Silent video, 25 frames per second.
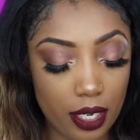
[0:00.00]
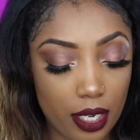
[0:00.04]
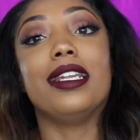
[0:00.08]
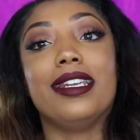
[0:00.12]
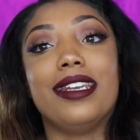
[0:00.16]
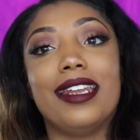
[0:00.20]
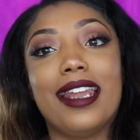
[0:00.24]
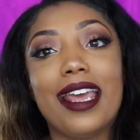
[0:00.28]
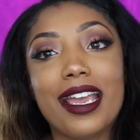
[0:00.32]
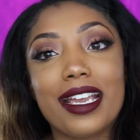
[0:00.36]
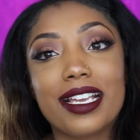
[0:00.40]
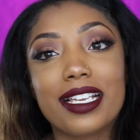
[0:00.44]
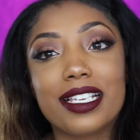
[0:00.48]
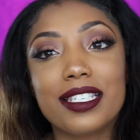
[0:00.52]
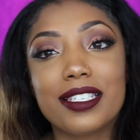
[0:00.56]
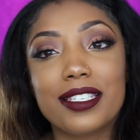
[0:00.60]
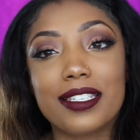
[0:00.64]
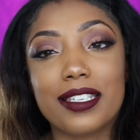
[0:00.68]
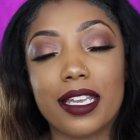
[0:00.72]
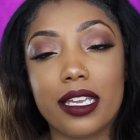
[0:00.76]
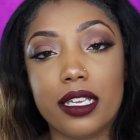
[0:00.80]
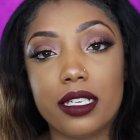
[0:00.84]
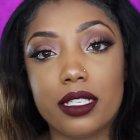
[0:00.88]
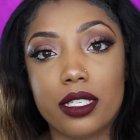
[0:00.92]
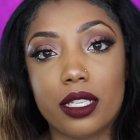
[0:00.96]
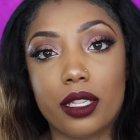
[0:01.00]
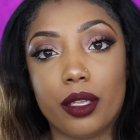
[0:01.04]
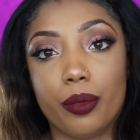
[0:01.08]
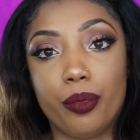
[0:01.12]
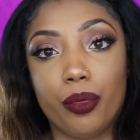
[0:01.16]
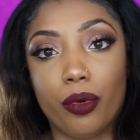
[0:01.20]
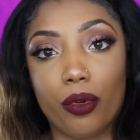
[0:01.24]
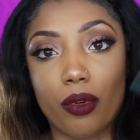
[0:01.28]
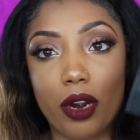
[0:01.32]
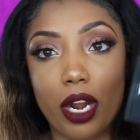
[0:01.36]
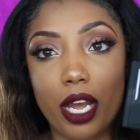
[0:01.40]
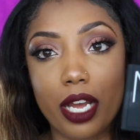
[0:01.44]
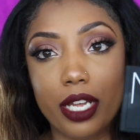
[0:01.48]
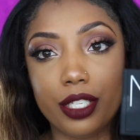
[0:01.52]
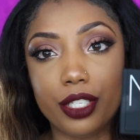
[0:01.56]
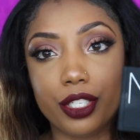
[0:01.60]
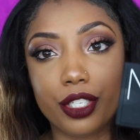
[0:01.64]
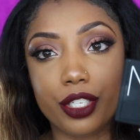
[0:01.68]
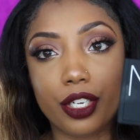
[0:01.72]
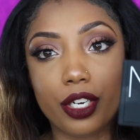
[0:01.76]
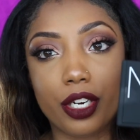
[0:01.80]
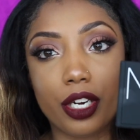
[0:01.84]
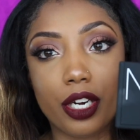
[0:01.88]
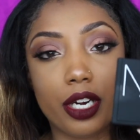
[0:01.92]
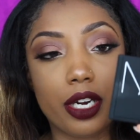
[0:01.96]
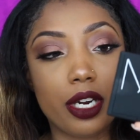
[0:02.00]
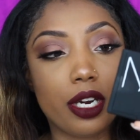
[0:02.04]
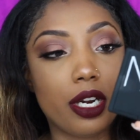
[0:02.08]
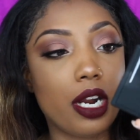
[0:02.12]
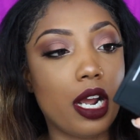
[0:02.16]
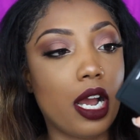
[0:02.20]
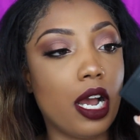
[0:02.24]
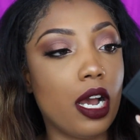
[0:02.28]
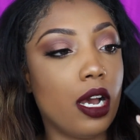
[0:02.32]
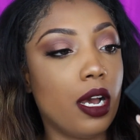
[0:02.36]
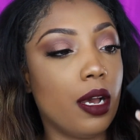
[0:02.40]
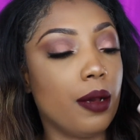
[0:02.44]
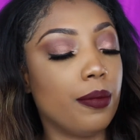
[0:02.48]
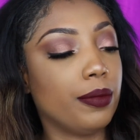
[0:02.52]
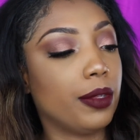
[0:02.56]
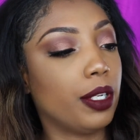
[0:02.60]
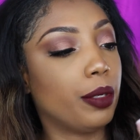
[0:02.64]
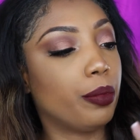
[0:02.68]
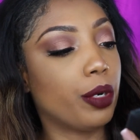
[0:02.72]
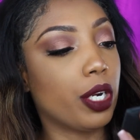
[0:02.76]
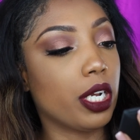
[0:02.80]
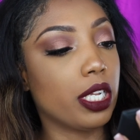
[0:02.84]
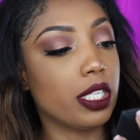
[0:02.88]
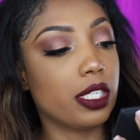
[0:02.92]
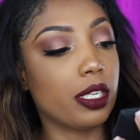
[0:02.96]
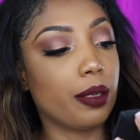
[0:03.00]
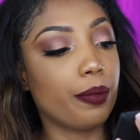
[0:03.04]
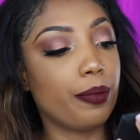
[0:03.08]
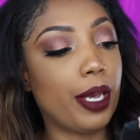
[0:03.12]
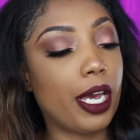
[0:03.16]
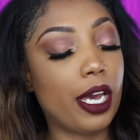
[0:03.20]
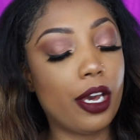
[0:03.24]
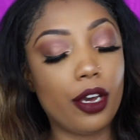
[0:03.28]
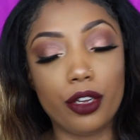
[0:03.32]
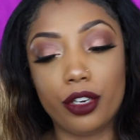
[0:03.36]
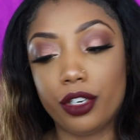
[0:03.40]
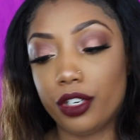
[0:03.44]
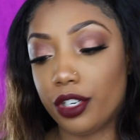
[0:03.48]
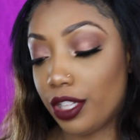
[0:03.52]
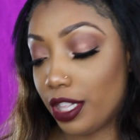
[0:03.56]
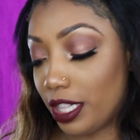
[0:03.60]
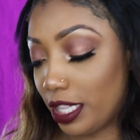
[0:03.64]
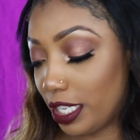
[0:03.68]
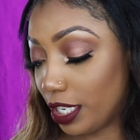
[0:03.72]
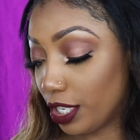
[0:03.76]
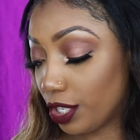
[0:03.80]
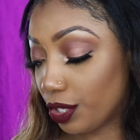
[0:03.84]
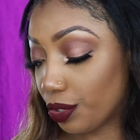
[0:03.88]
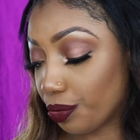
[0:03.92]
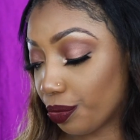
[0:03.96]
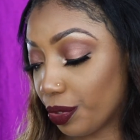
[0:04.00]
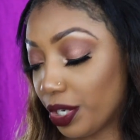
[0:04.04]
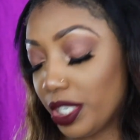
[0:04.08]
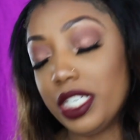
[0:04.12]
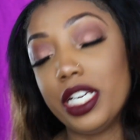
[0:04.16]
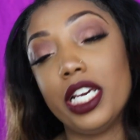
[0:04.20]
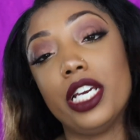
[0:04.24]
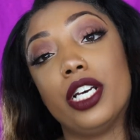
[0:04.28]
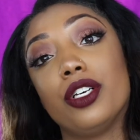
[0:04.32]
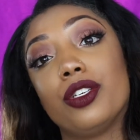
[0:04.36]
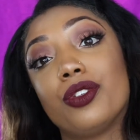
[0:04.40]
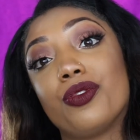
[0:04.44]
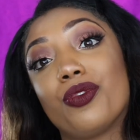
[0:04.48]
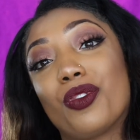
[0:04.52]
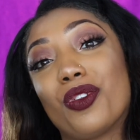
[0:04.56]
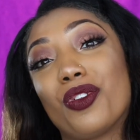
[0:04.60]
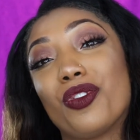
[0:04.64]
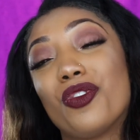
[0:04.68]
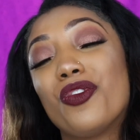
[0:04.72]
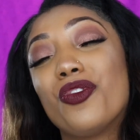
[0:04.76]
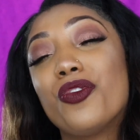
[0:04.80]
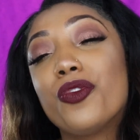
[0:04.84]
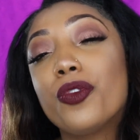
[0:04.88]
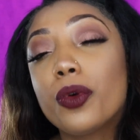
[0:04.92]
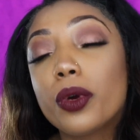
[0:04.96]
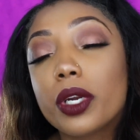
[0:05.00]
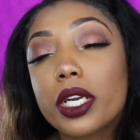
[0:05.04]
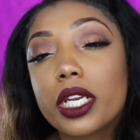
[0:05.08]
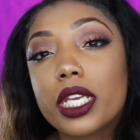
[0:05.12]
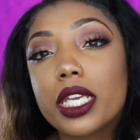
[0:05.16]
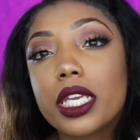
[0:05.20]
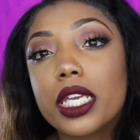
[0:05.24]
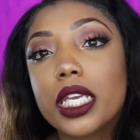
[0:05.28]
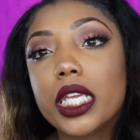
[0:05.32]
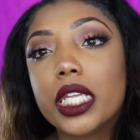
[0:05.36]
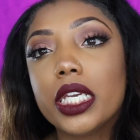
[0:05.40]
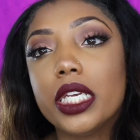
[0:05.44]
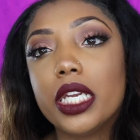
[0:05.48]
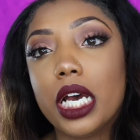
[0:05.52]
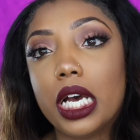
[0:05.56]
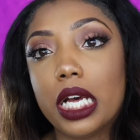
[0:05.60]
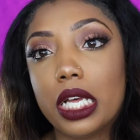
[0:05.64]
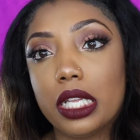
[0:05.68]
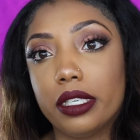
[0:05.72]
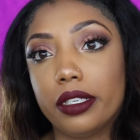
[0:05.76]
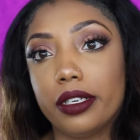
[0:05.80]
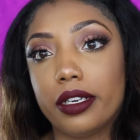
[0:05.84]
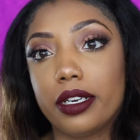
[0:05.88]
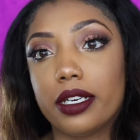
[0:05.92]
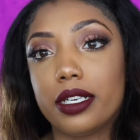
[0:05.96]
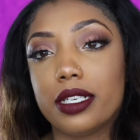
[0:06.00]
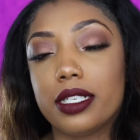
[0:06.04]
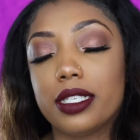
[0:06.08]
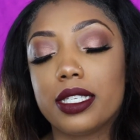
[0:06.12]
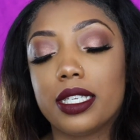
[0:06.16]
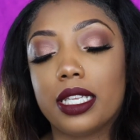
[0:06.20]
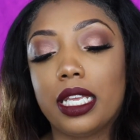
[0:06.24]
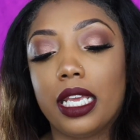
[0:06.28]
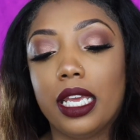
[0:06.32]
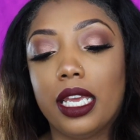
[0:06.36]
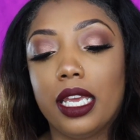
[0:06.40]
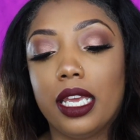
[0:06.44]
Next is the bronzer, the bronzing powder. This retails for $40.